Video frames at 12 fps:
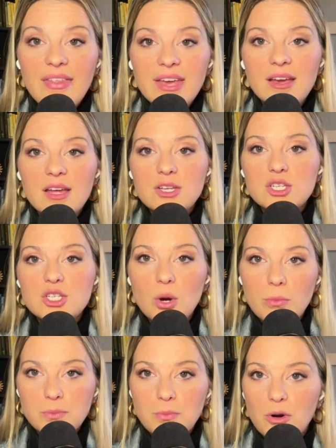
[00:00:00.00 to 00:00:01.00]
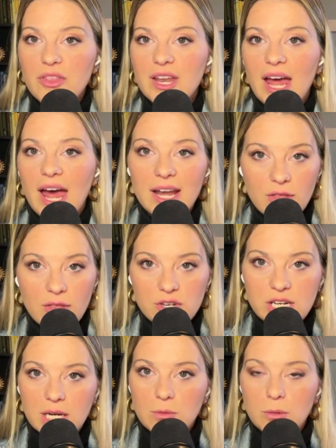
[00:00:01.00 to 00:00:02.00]
think in so much more than any other
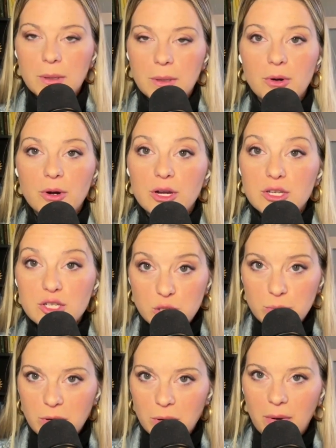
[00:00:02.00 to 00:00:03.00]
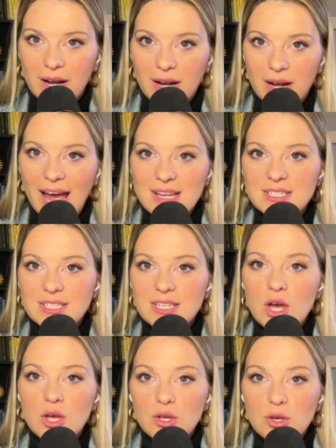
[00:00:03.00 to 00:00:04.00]
channel where people are consuming podcasts,
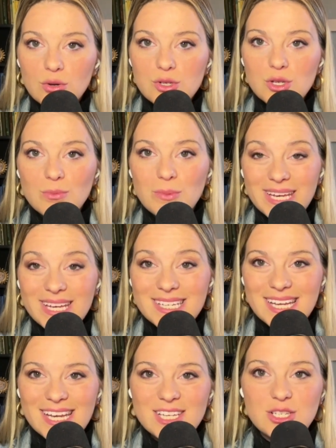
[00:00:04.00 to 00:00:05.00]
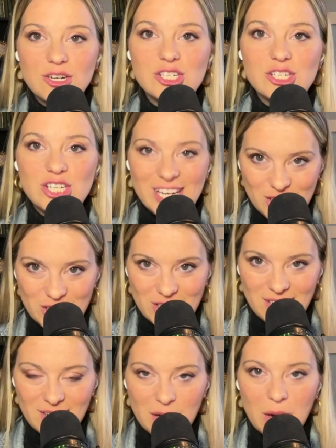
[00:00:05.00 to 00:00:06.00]
YouTube is a search engine.